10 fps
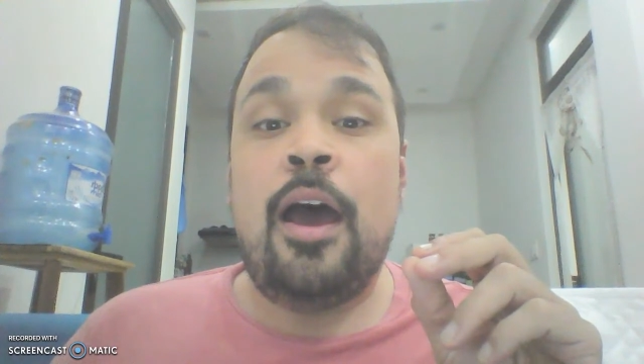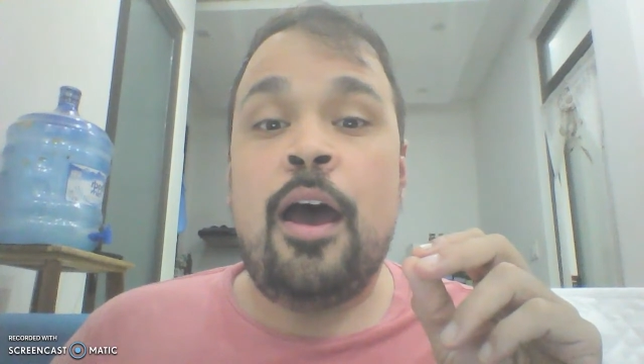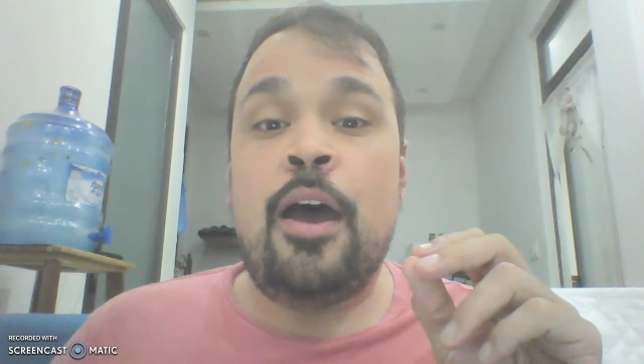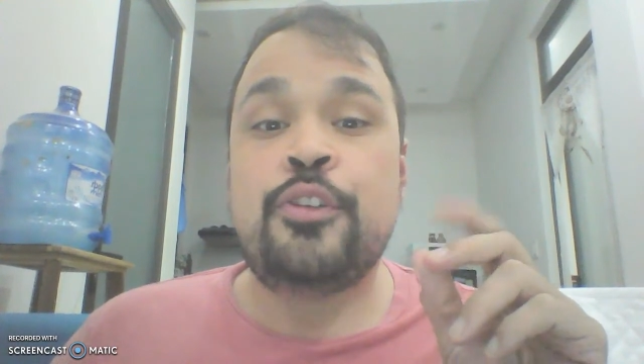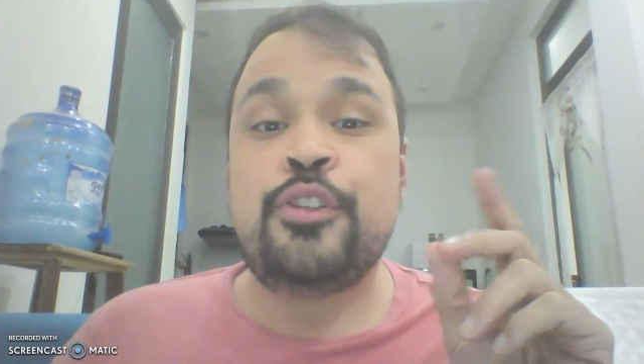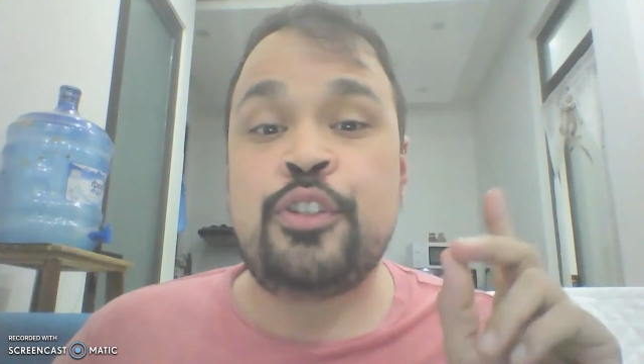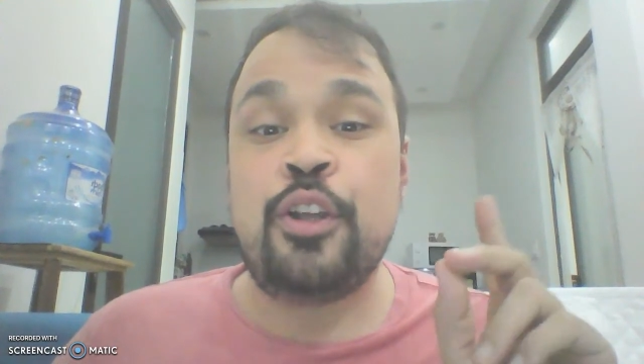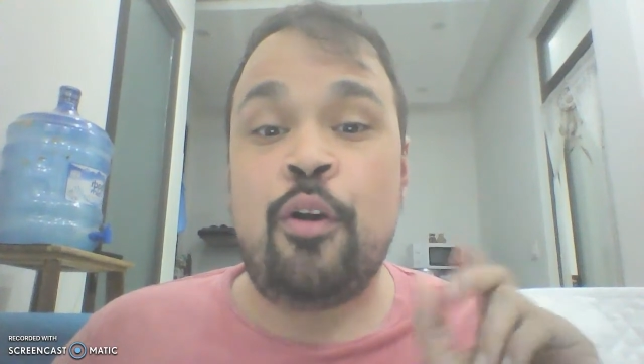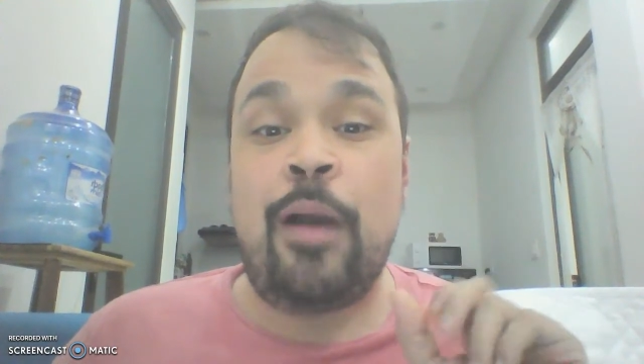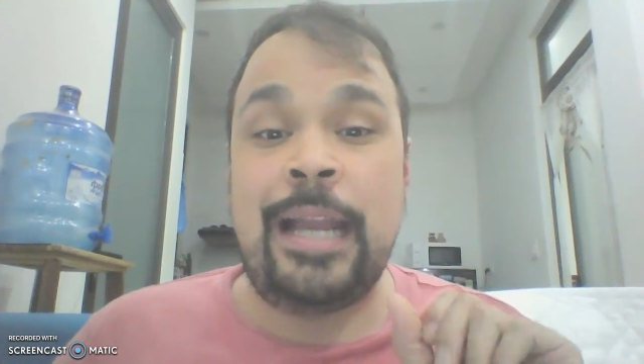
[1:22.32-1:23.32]

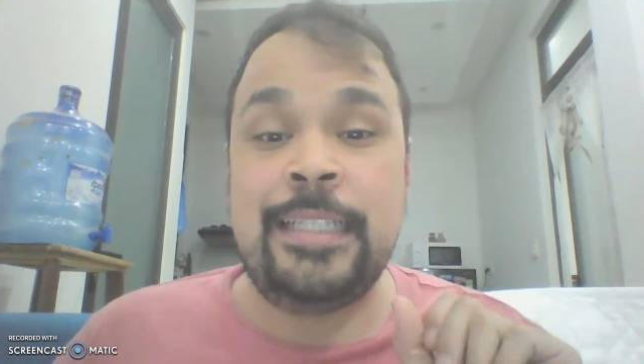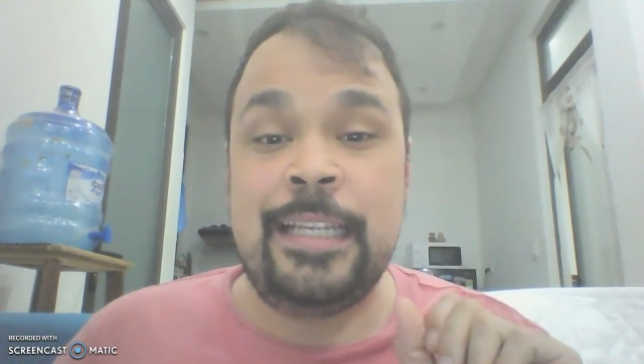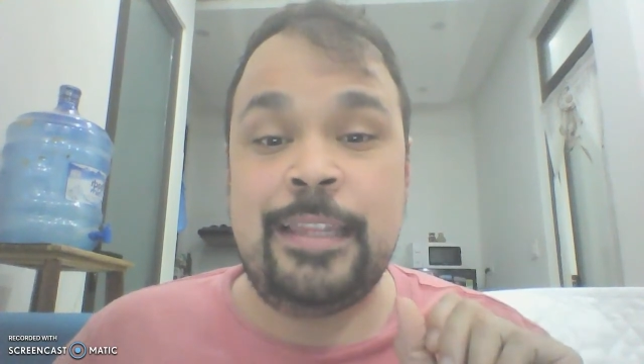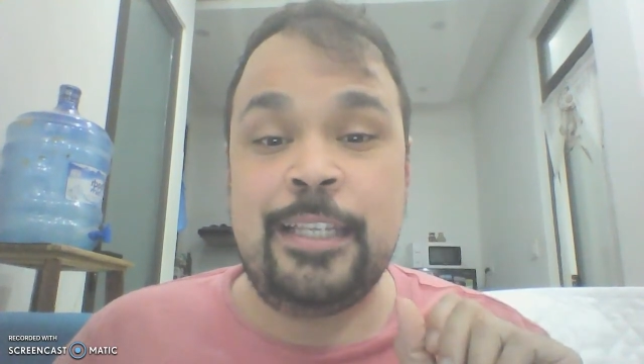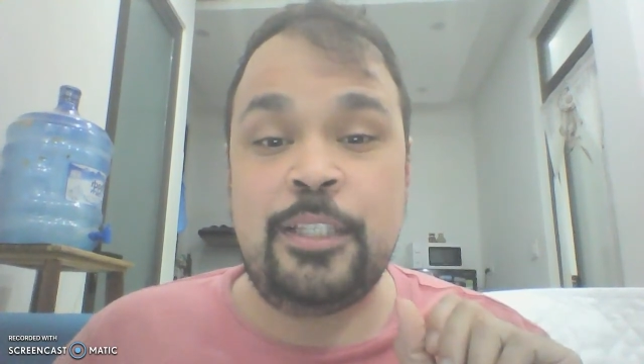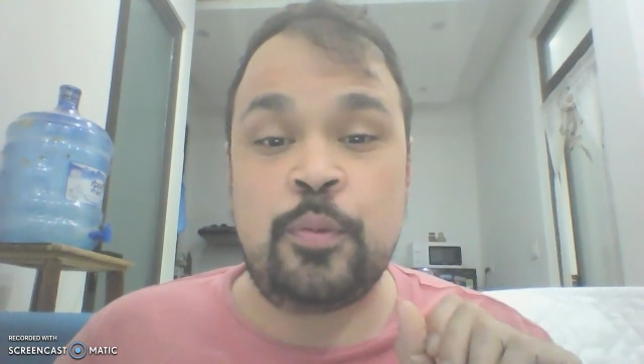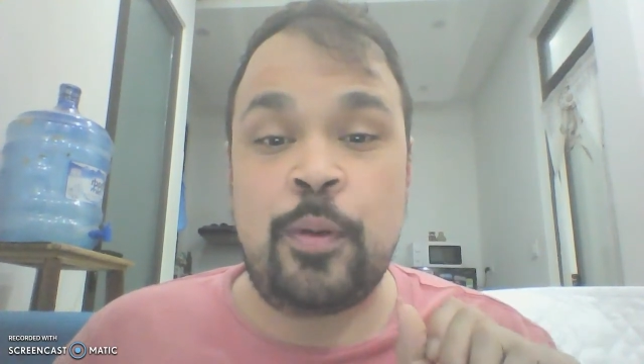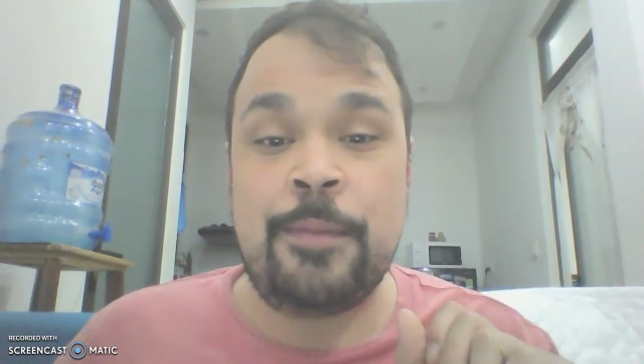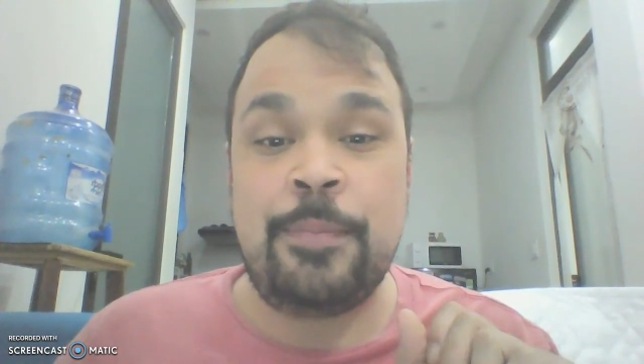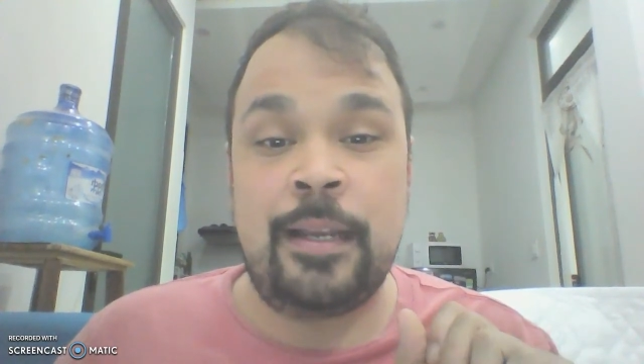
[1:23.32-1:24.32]
So I did it this
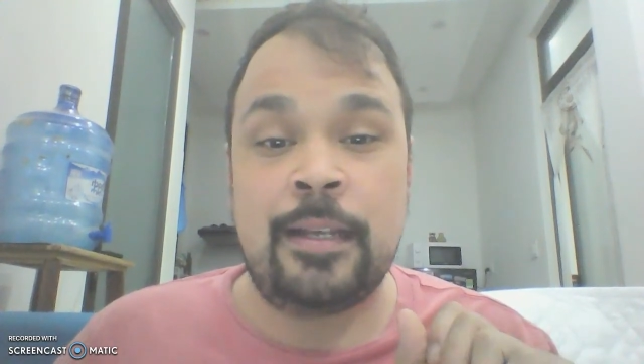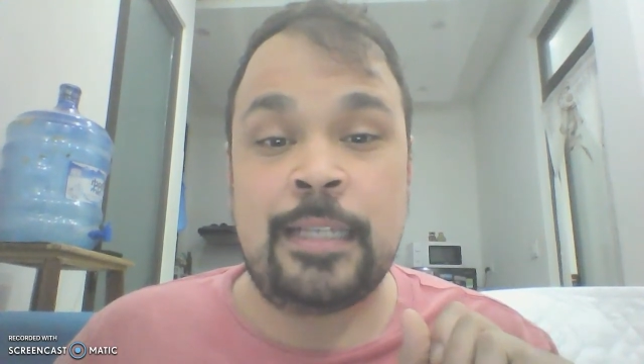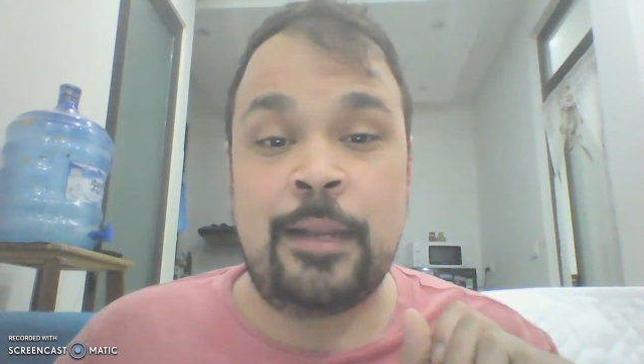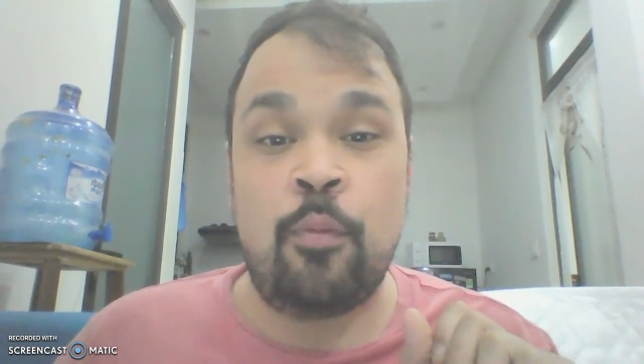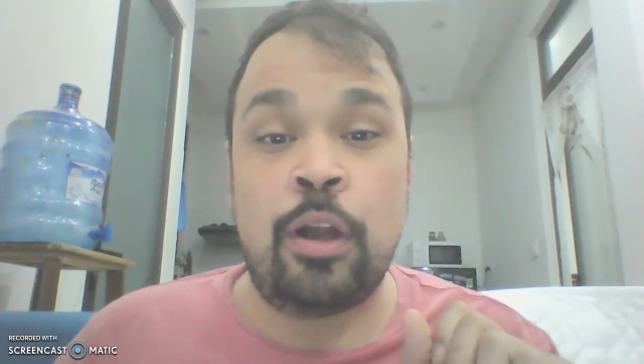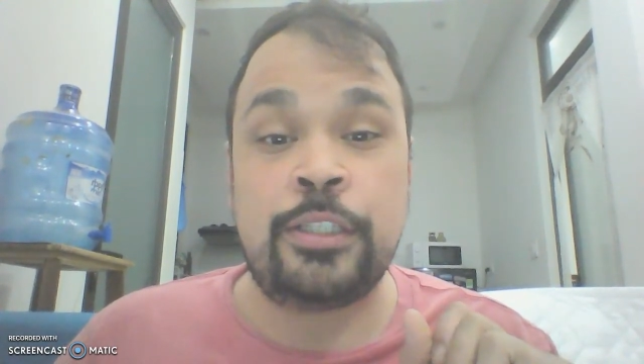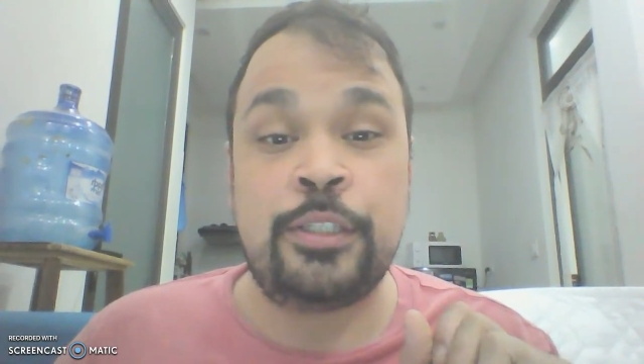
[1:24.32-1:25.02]
way because I want